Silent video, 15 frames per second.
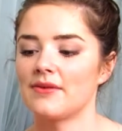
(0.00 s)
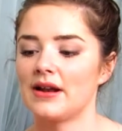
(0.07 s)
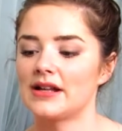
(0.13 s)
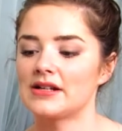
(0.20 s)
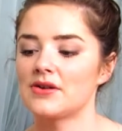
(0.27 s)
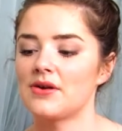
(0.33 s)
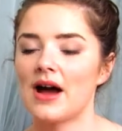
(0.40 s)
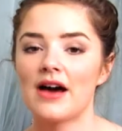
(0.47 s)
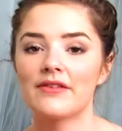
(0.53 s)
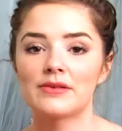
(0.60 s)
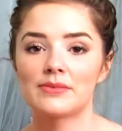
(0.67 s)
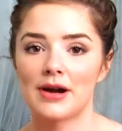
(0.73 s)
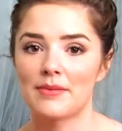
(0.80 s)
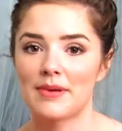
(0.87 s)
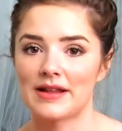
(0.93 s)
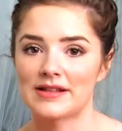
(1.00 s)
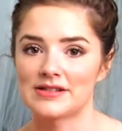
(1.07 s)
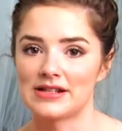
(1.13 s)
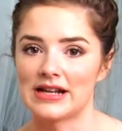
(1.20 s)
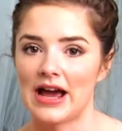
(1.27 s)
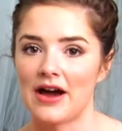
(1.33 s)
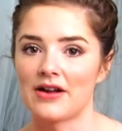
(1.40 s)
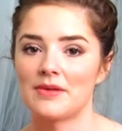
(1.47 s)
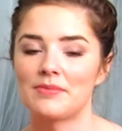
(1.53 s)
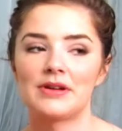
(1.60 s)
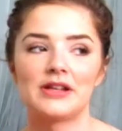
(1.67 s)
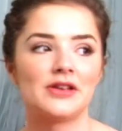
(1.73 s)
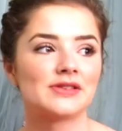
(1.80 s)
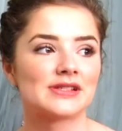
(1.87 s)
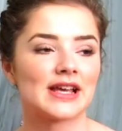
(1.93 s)
well, I don't have a brow pencil now and I've
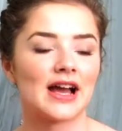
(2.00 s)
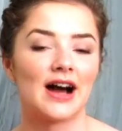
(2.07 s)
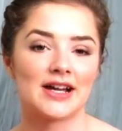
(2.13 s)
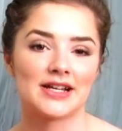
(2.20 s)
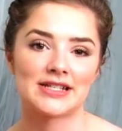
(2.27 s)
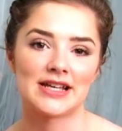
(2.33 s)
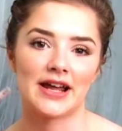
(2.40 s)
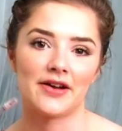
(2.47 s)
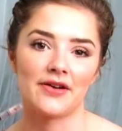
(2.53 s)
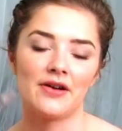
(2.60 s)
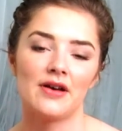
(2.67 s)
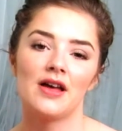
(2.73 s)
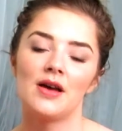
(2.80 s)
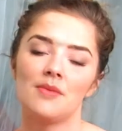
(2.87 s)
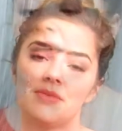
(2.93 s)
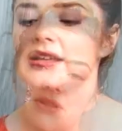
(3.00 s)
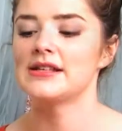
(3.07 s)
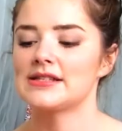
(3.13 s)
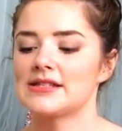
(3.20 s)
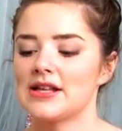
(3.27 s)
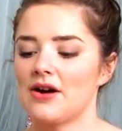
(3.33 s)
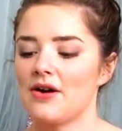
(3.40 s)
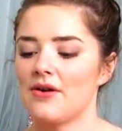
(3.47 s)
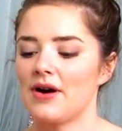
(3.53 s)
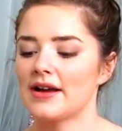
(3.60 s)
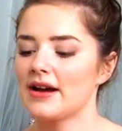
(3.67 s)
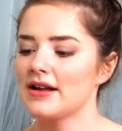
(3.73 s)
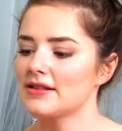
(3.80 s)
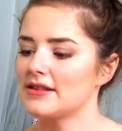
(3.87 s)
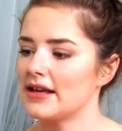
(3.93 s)
been using eyeshadow, so I
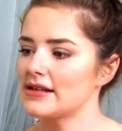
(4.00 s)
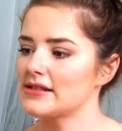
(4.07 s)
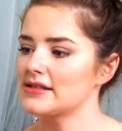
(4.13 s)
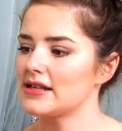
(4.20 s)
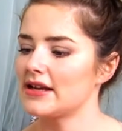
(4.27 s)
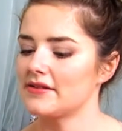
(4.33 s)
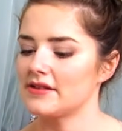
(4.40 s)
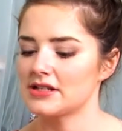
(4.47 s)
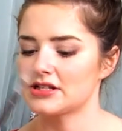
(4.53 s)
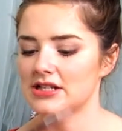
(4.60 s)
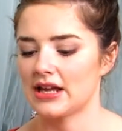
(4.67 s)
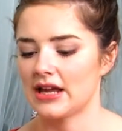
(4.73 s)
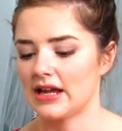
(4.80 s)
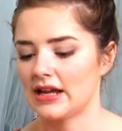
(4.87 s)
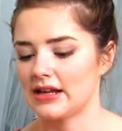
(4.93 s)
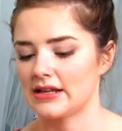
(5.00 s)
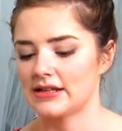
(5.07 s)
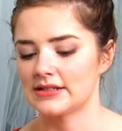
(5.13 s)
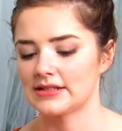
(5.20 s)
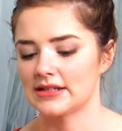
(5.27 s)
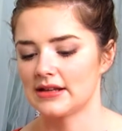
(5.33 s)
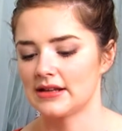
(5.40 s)
got this in the shade